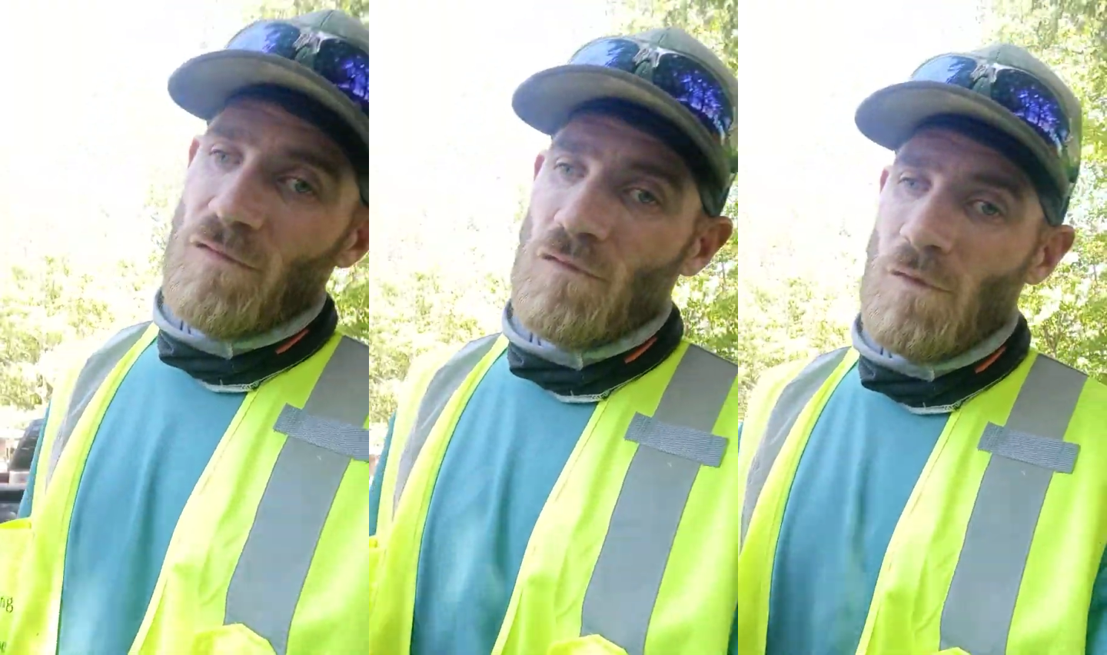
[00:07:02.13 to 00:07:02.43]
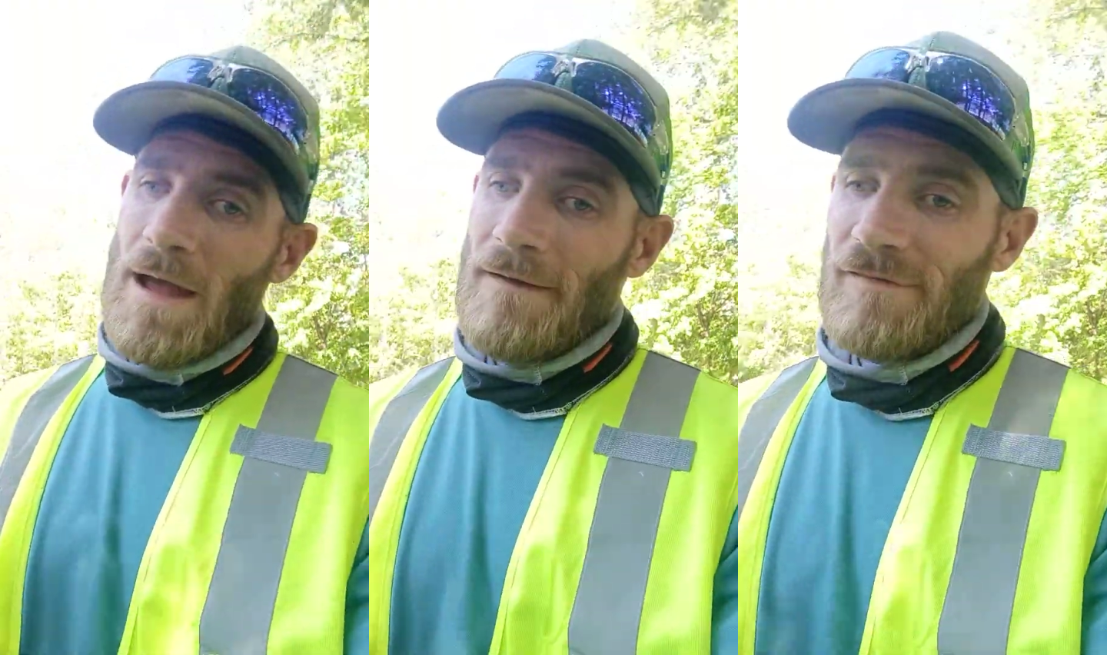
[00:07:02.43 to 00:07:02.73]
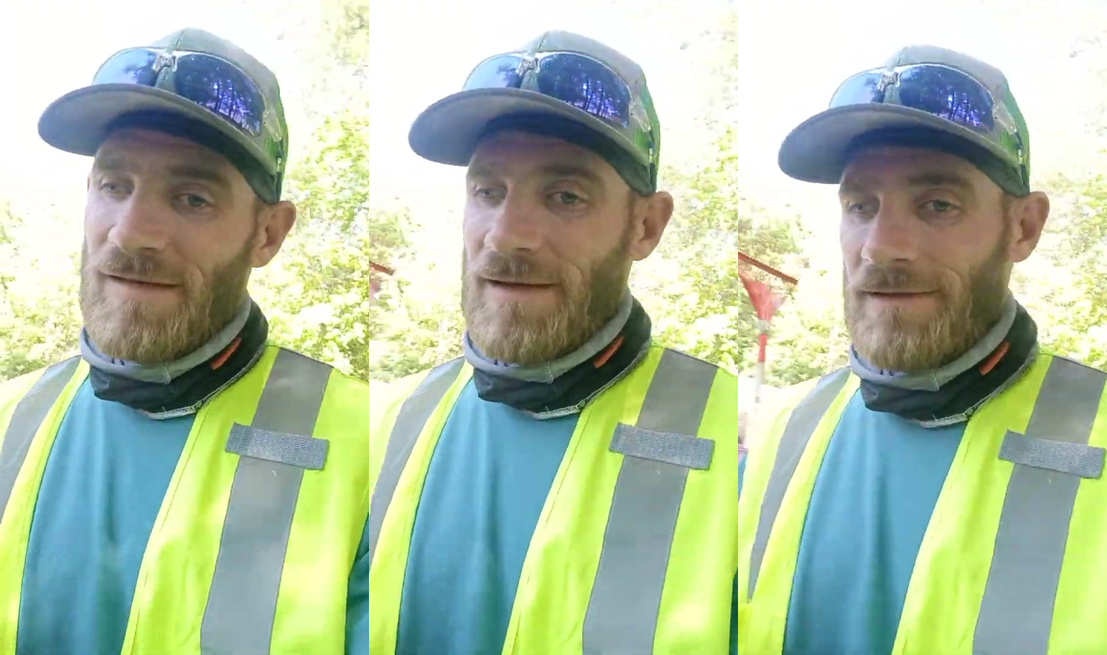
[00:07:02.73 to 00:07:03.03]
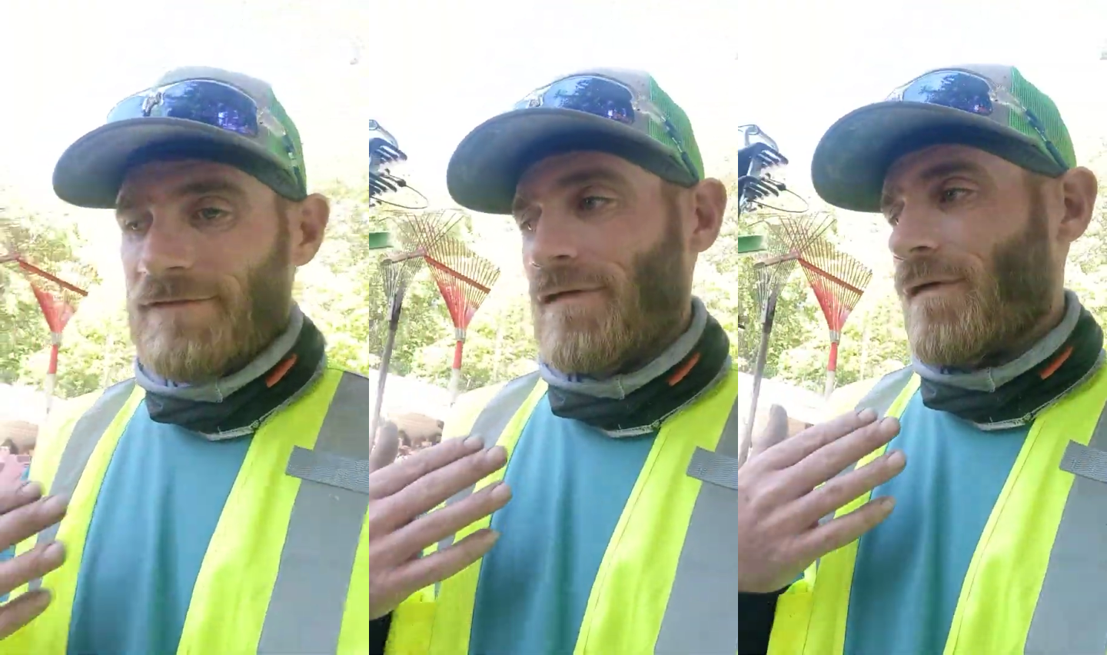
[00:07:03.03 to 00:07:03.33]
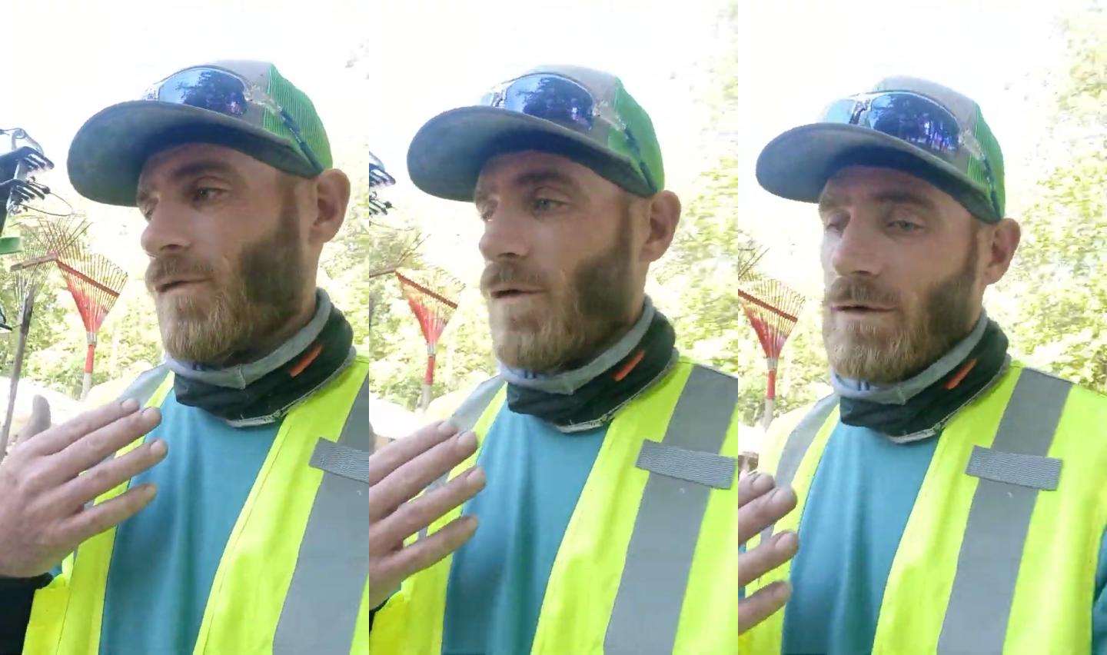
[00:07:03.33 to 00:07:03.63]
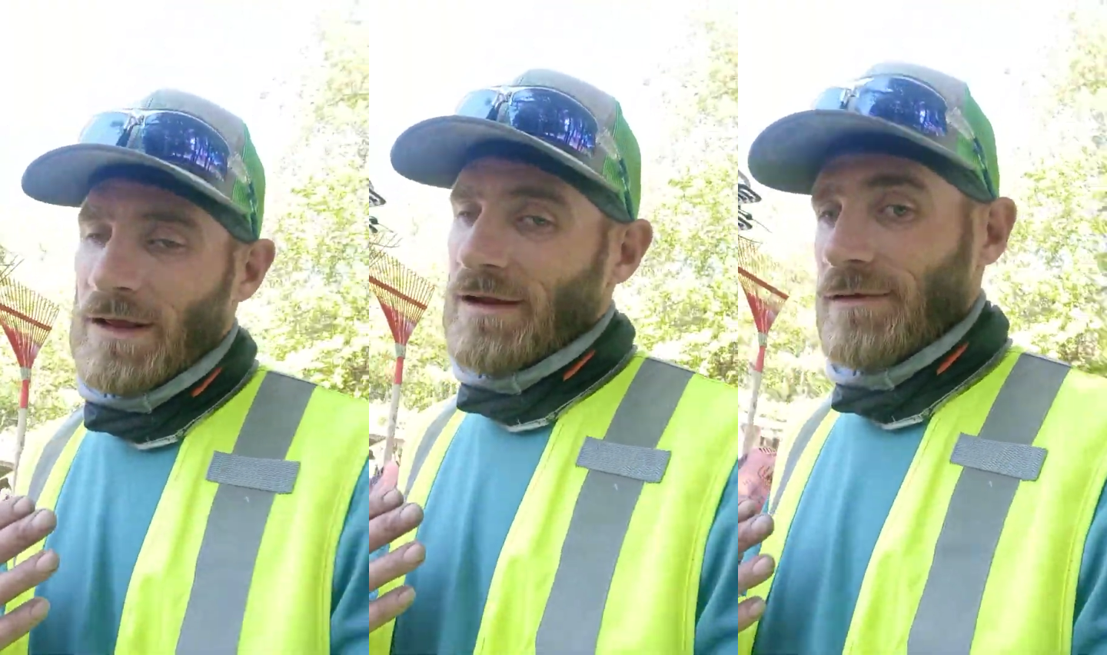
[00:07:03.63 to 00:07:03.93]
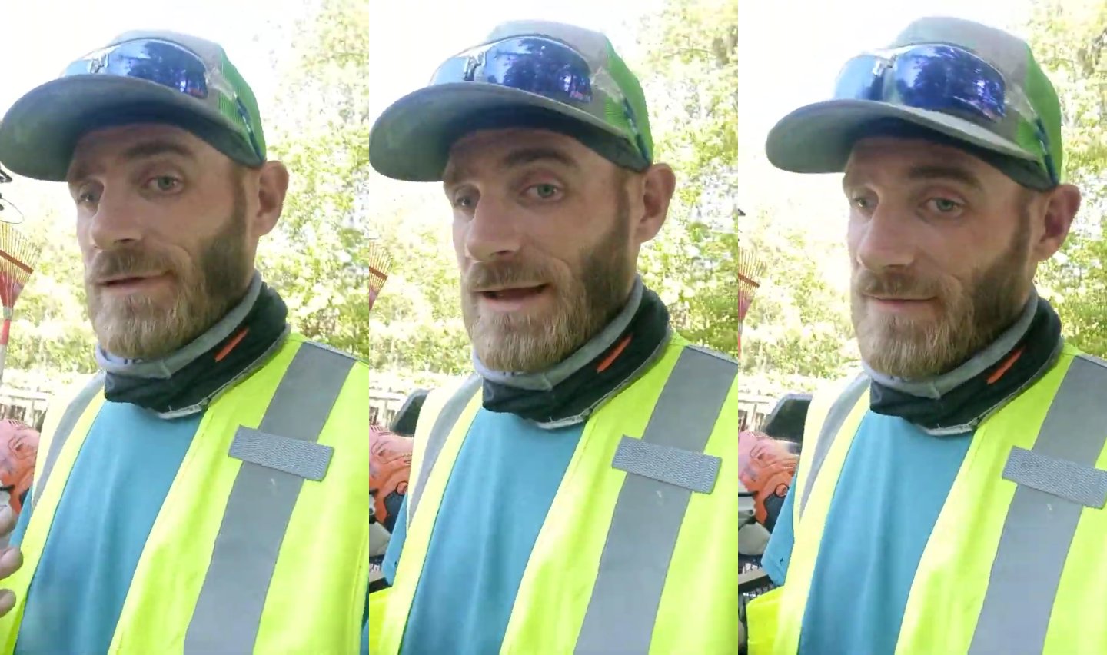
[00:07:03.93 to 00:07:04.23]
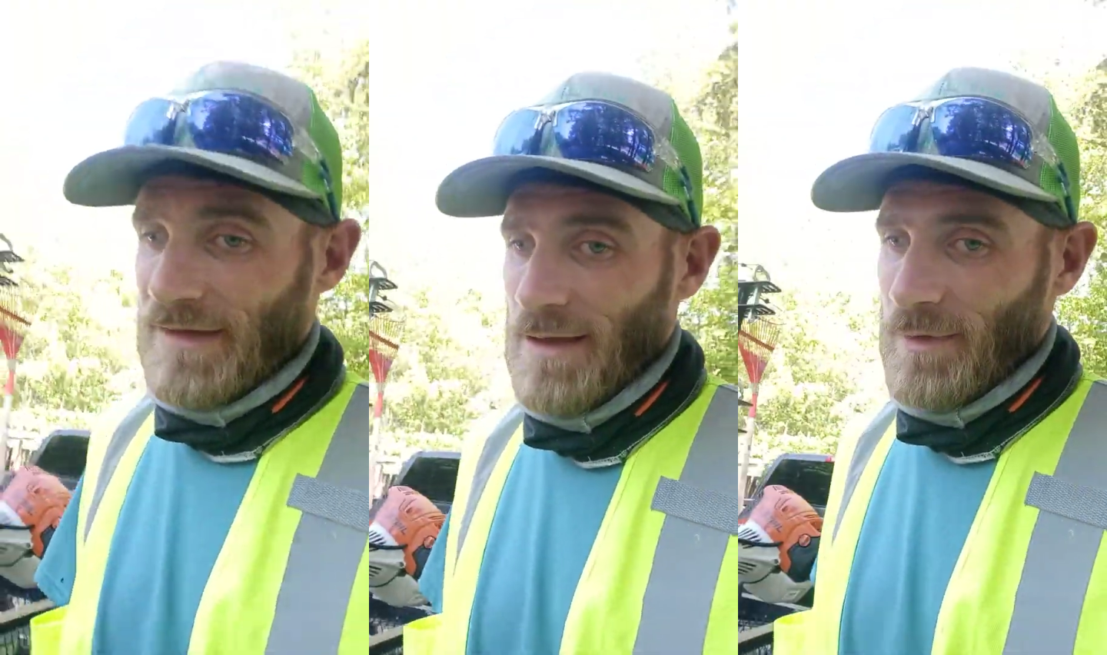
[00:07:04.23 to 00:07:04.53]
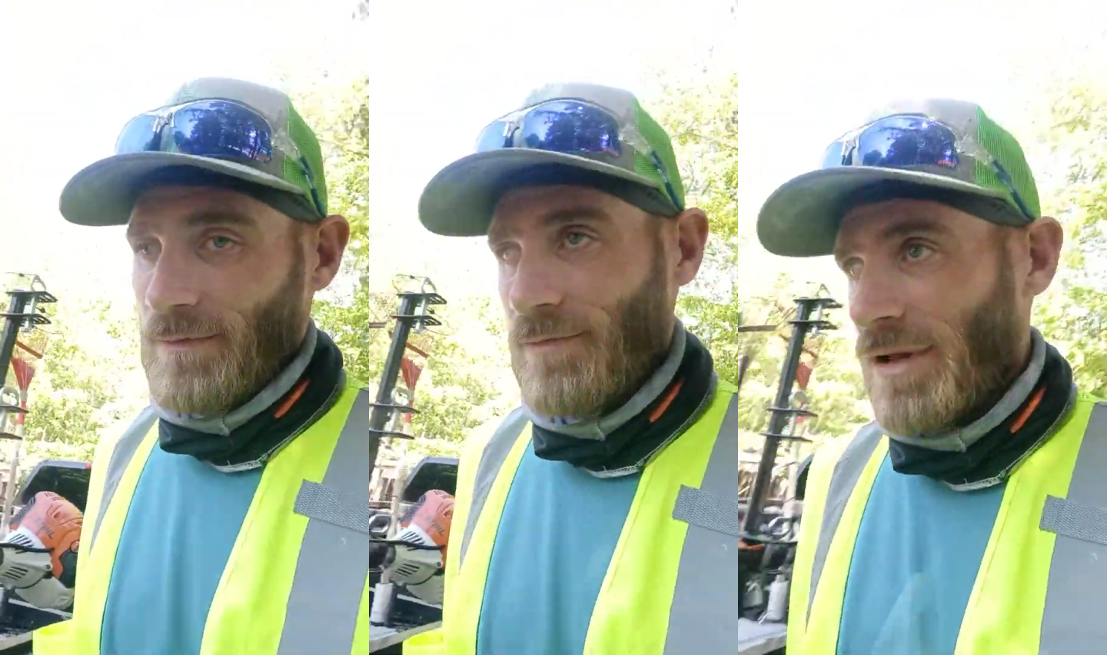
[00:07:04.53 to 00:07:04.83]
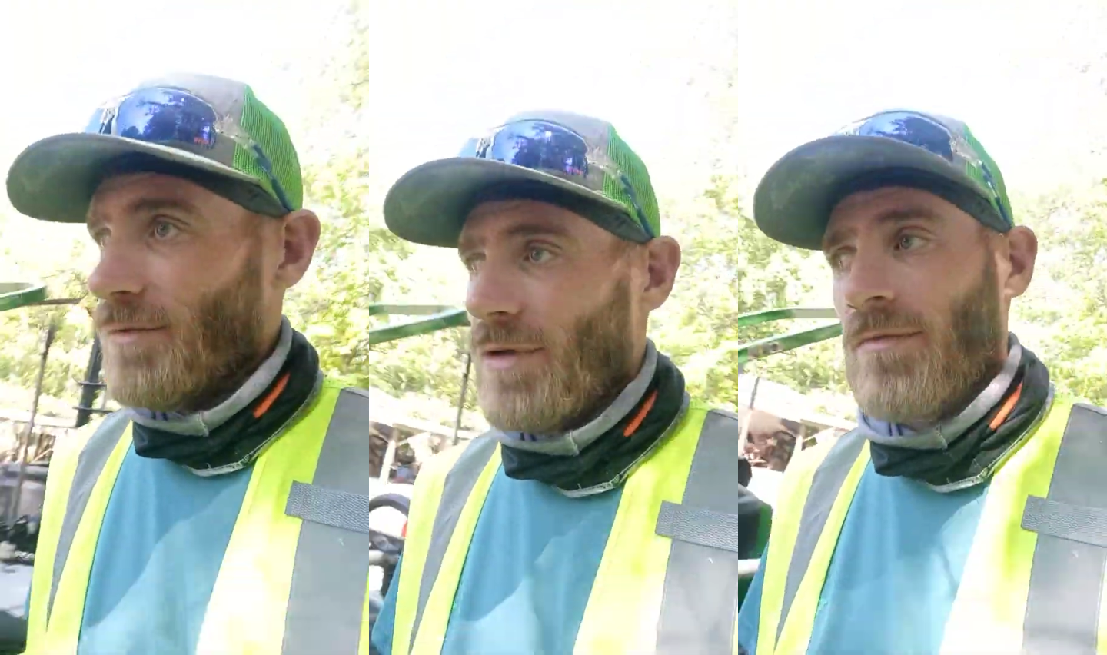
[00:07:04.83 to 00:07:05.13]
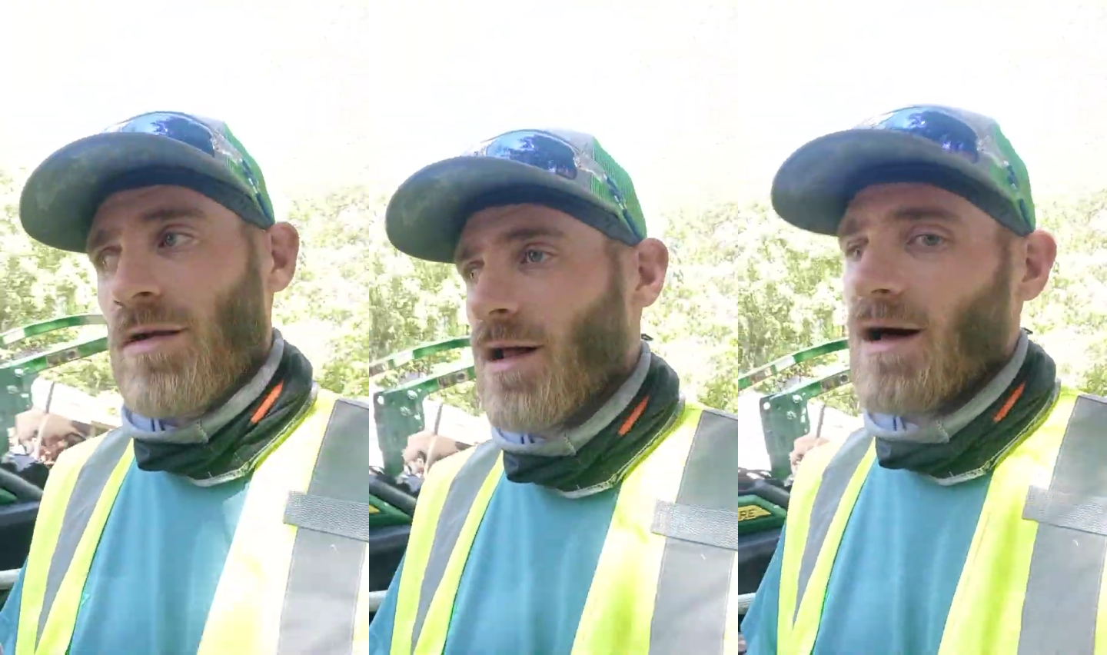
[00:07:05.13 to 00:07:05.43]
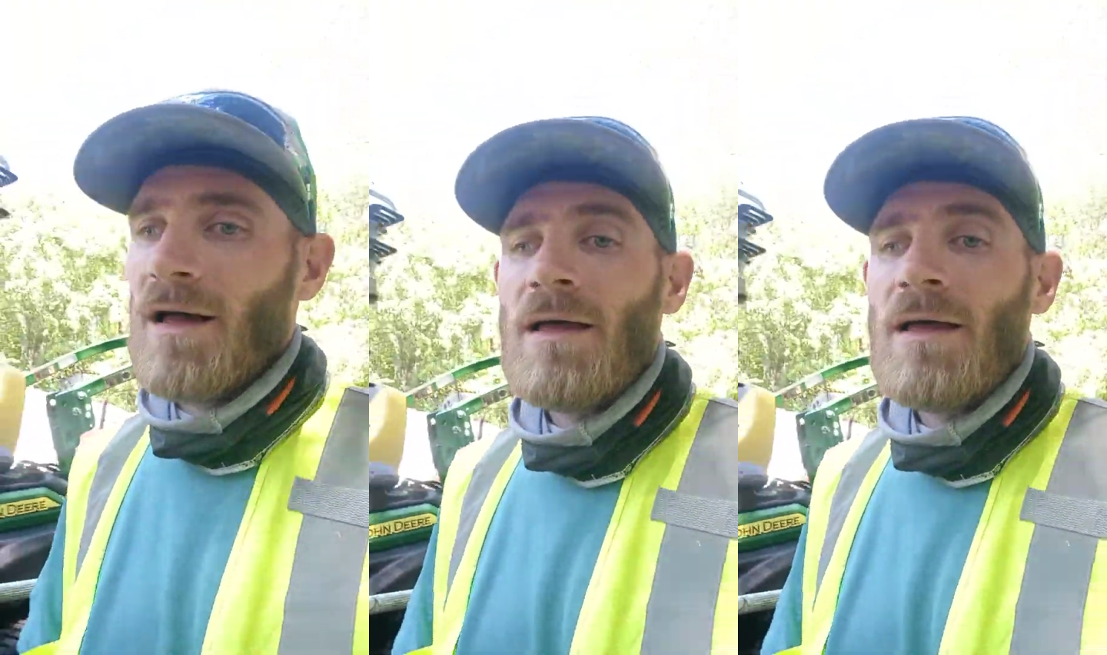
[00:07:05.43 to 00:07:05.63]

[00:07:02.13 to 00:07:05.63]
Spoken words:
to advertise lawn care, landscaping, blah, blah, blah.